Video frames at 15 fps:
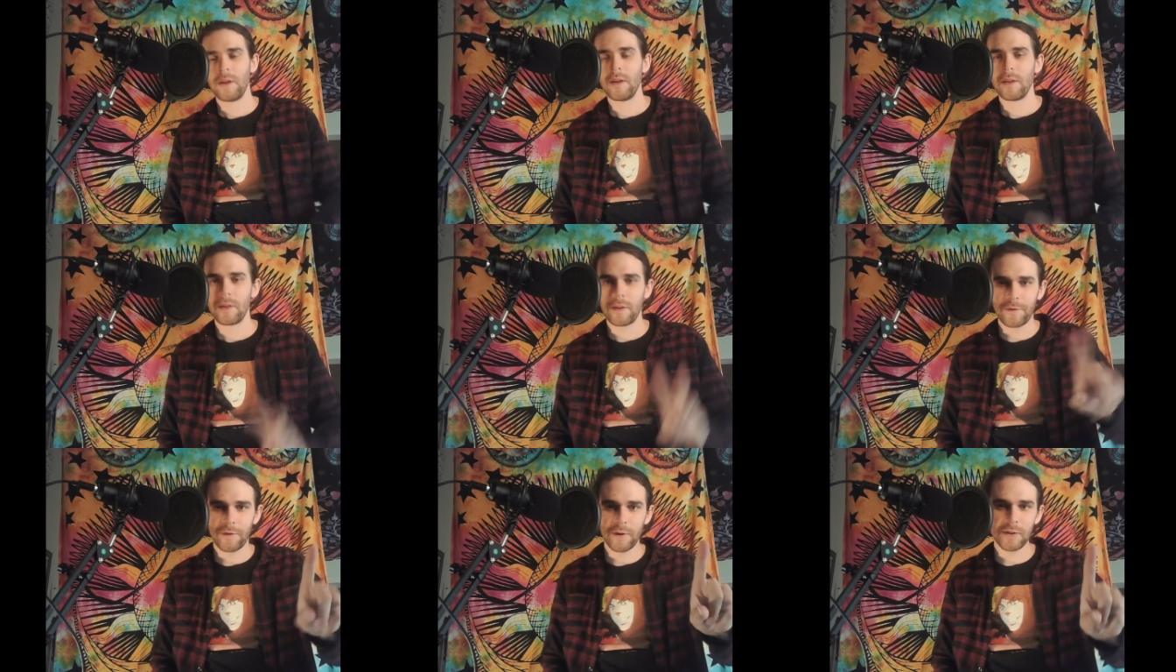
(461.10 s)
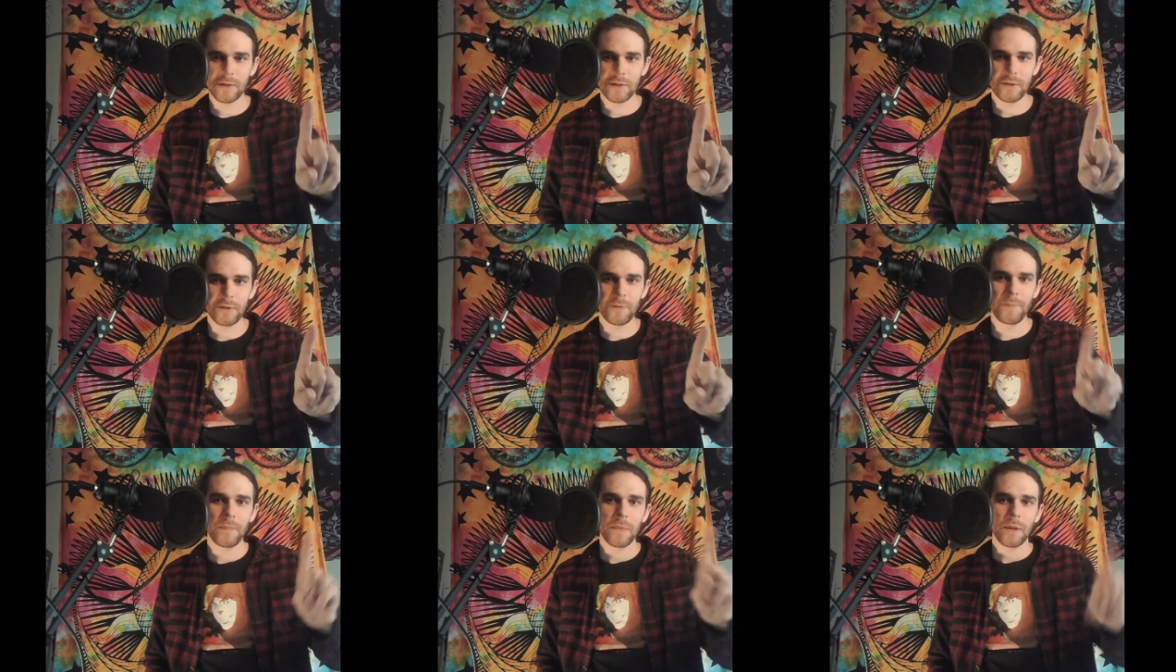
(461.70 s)
The first
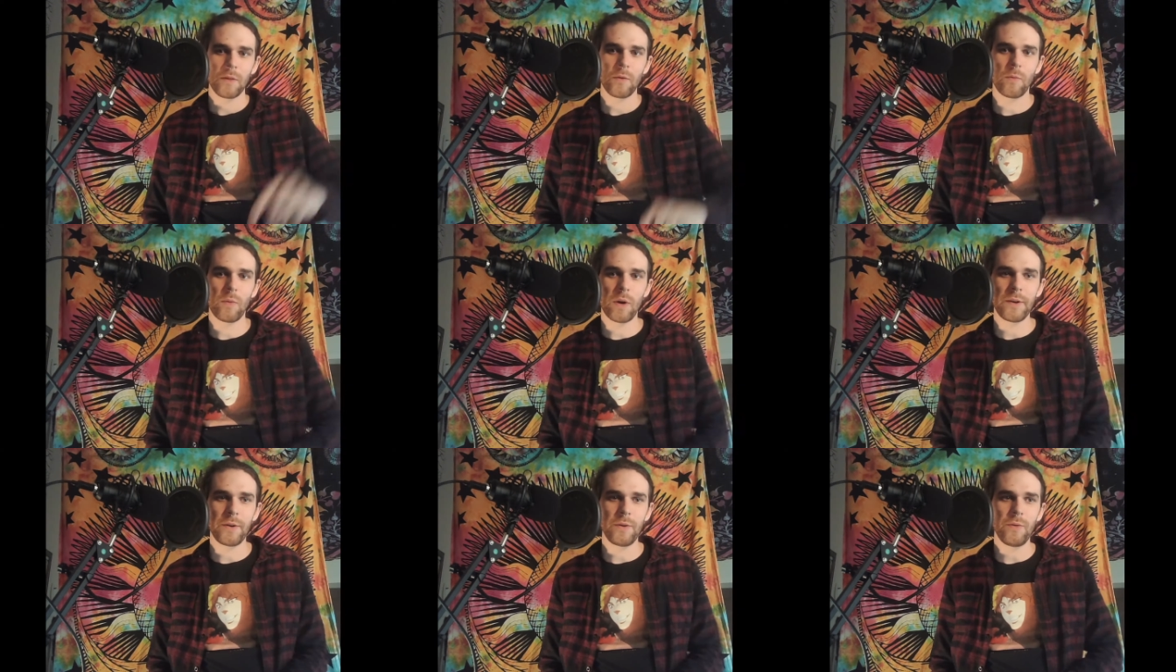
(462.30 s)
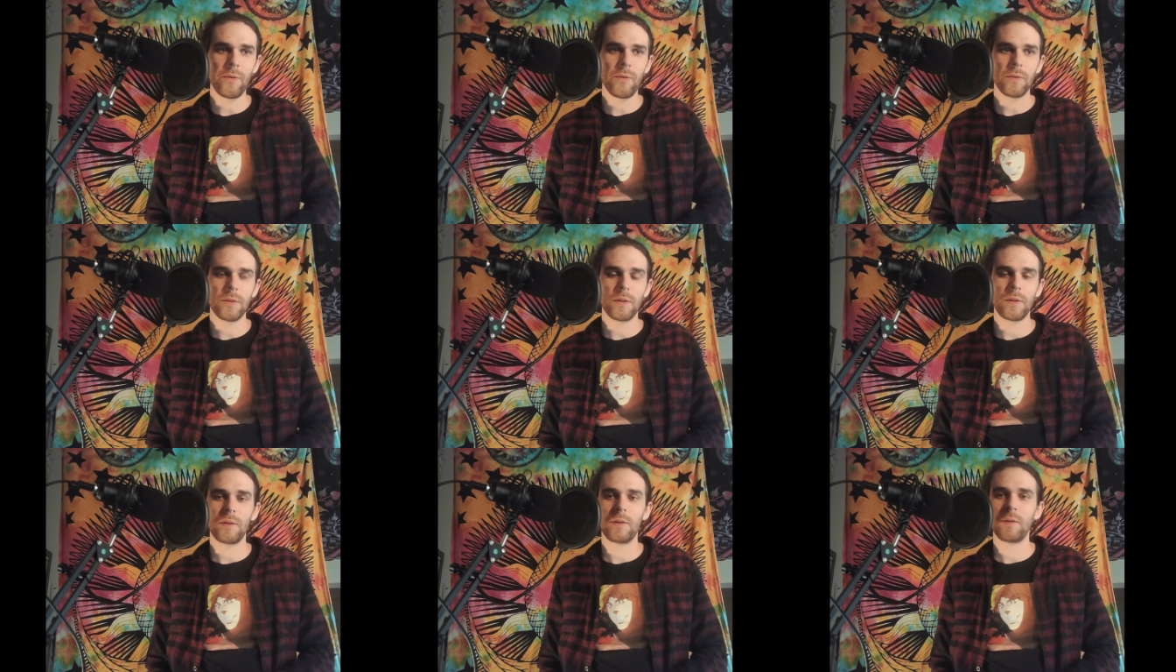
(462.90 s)
two, the one who
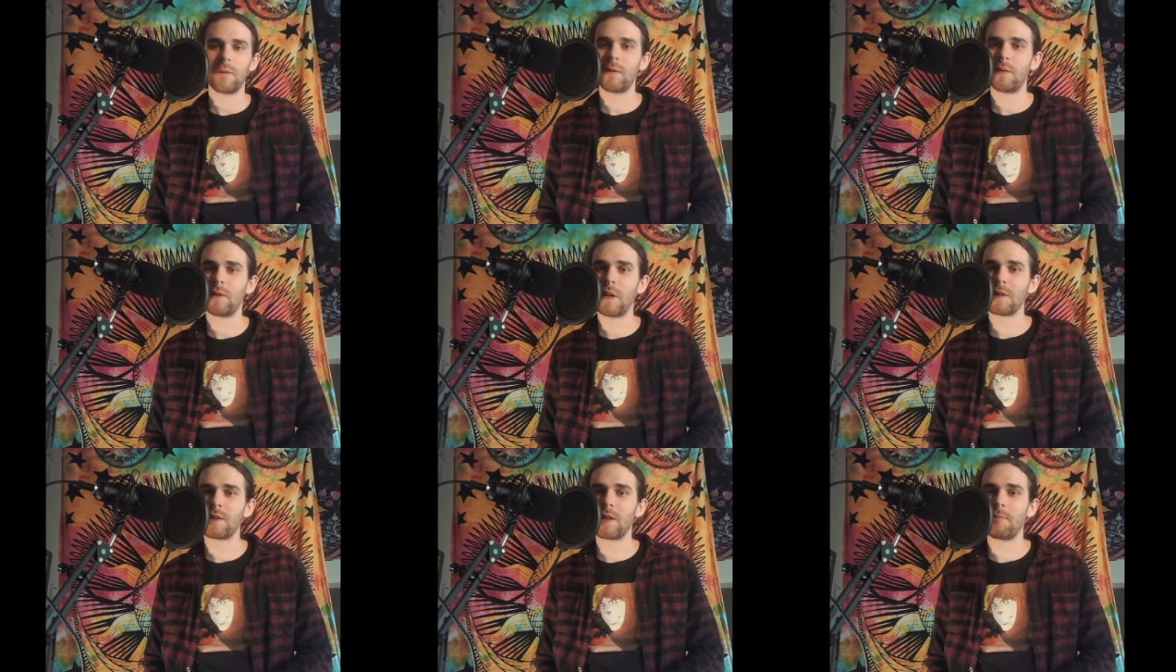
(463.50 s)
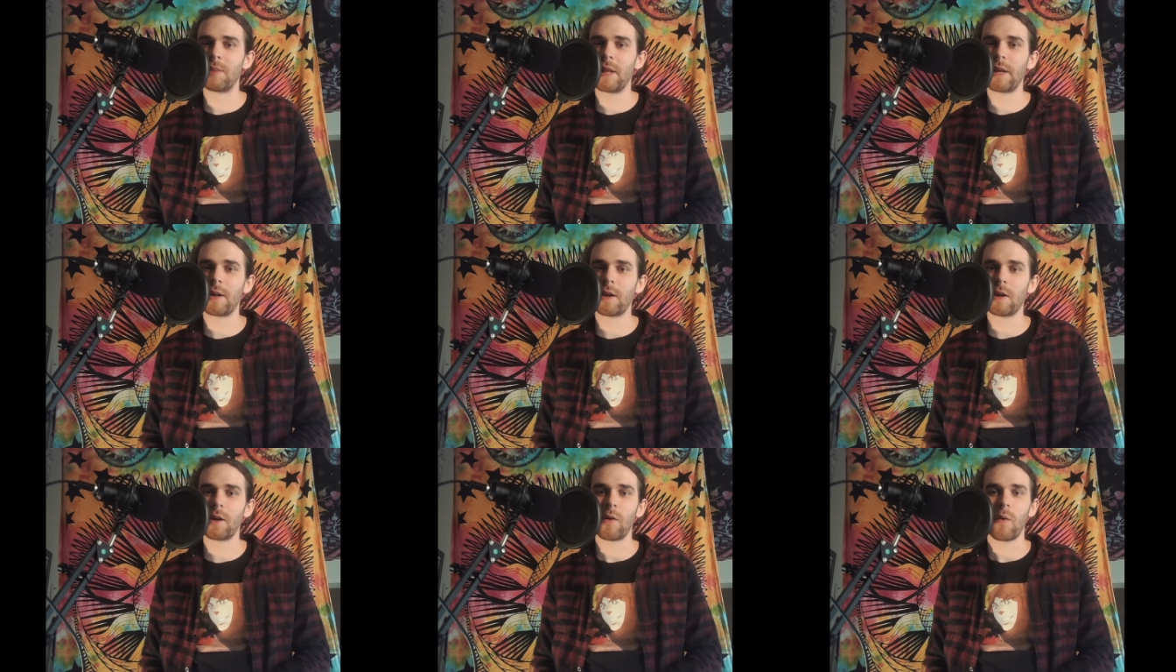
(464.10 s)
does the
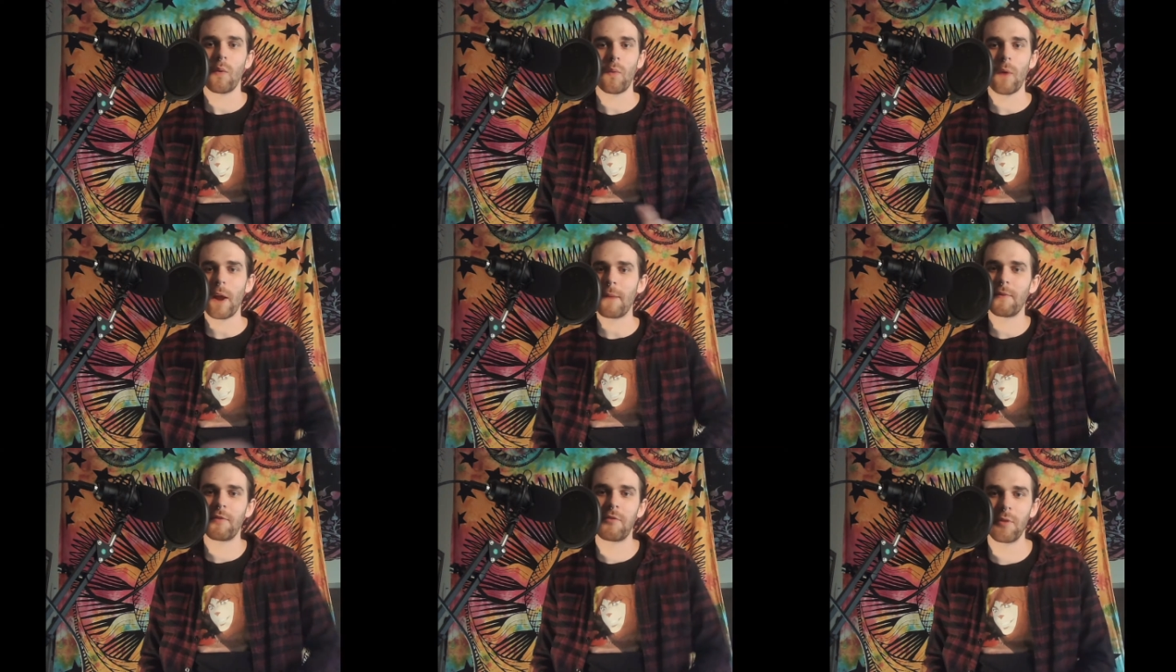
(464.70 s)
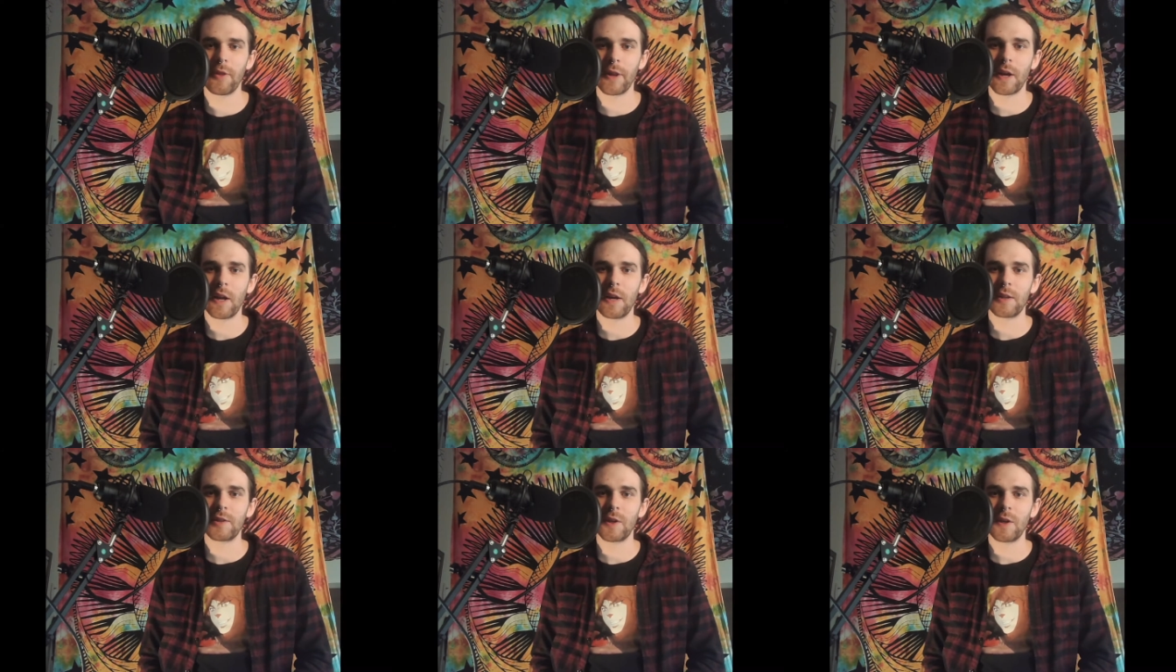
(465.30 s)
blinker right before they're
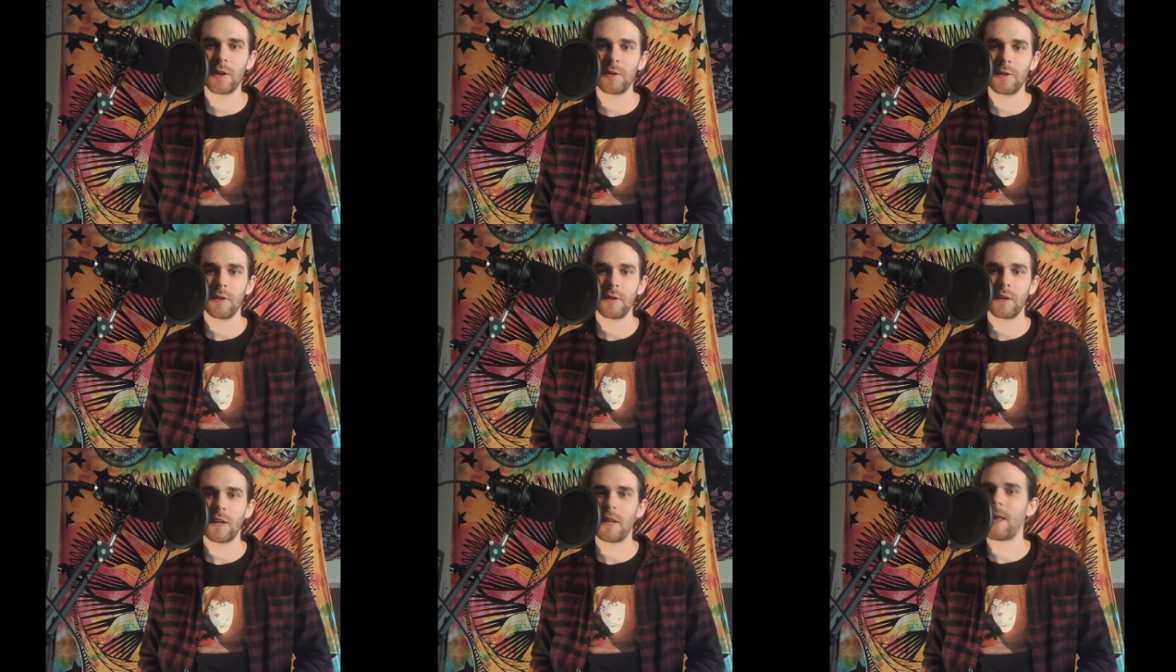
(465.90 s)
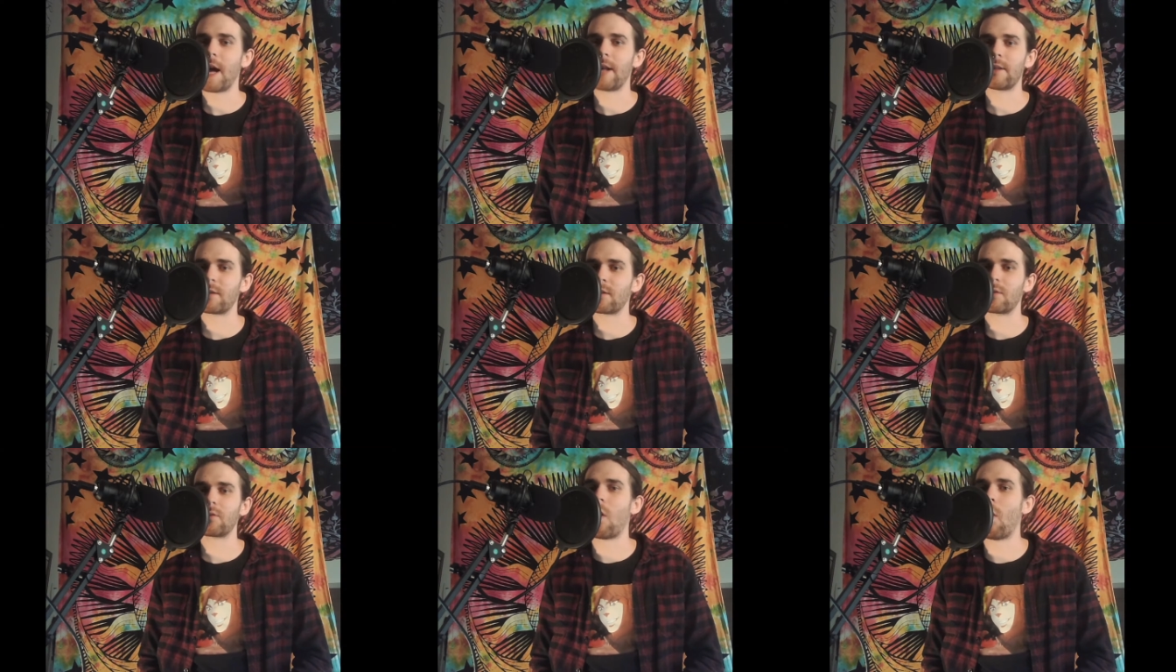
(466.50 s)
going to turn, and
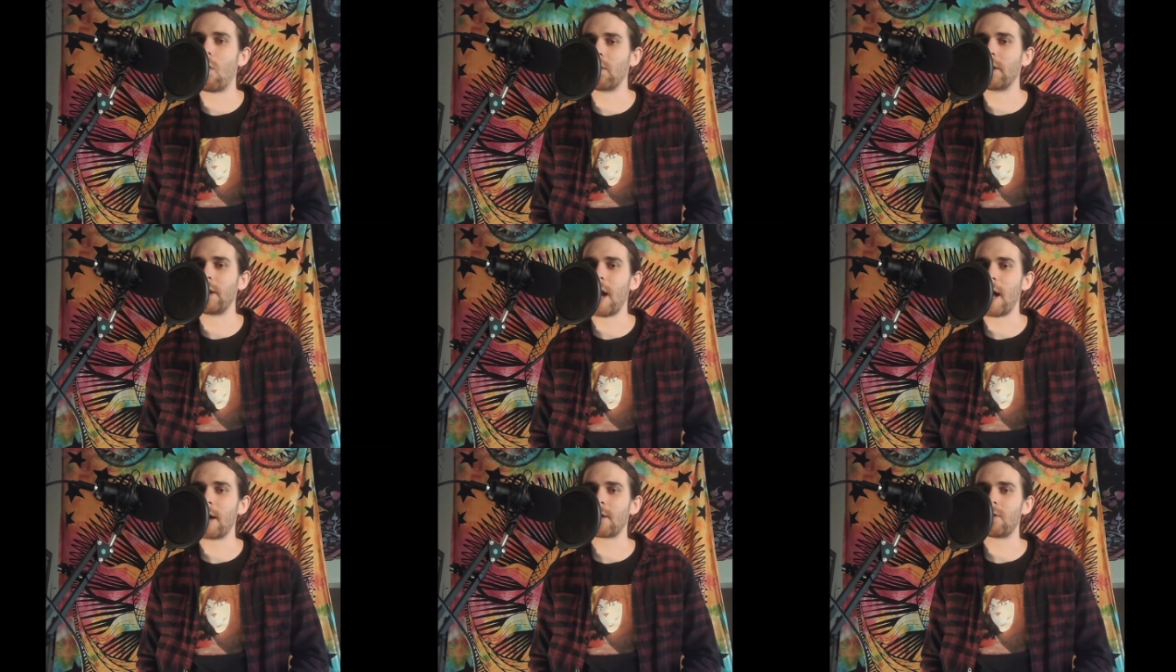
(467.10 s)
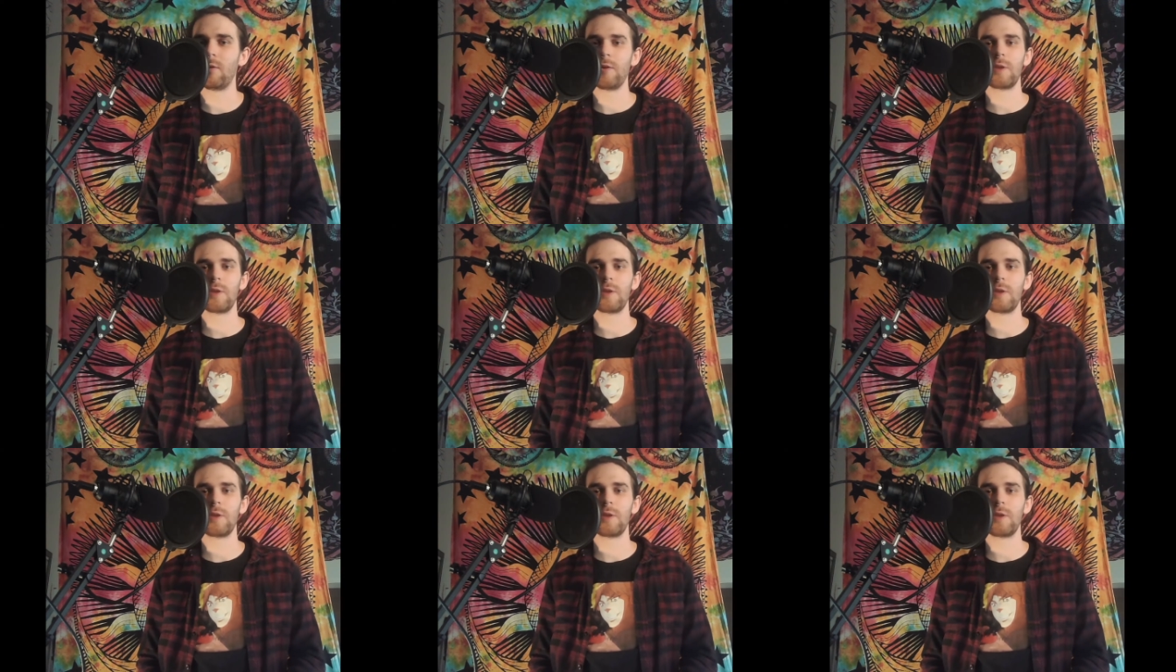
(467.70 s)
that's totally not cool.